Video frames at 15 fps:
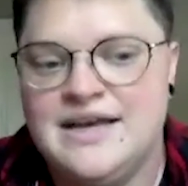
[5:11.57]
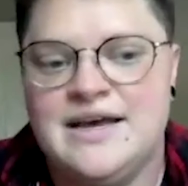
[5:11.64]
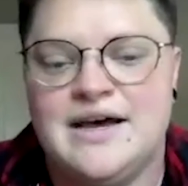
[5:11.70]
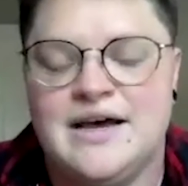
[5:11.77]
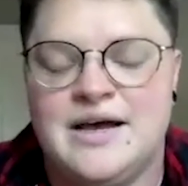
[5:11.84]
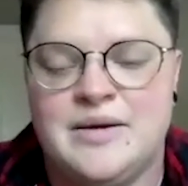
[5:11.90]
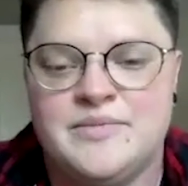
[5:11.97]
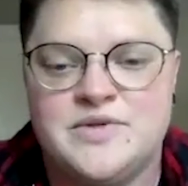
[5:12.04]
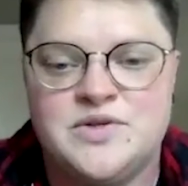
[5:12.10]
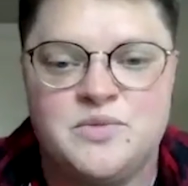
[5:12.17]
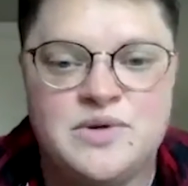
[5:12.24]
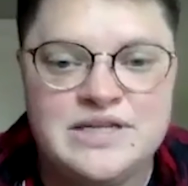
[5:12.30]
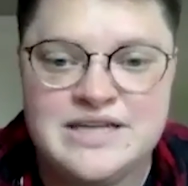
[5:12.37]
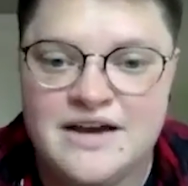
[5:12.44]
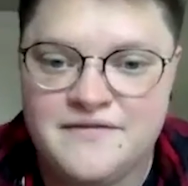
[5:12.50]
So
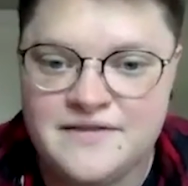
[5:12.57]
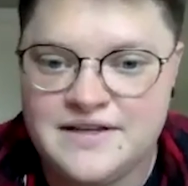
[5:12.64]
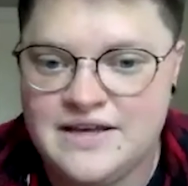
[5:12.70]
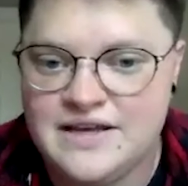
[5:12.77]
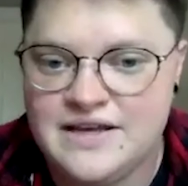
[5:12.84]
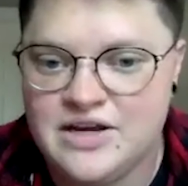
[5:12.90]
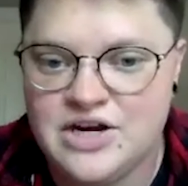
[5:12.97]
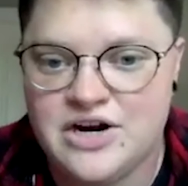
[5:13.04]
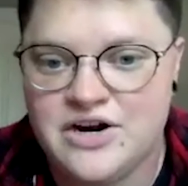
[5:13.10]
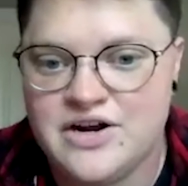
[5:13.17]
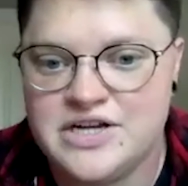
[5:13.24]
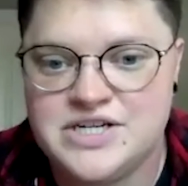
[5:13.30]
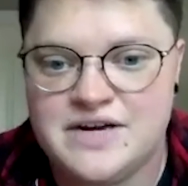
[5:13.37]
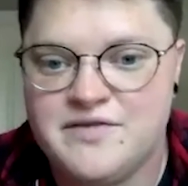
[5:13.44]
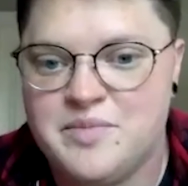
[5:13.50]
we definitely
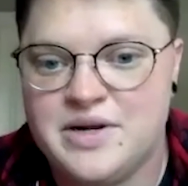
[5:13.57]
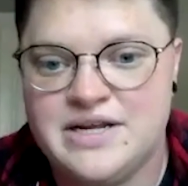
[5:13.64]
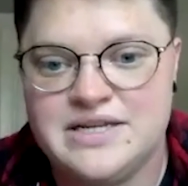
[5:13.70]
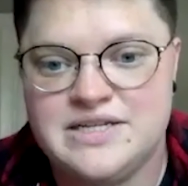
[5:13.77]
encourage everybody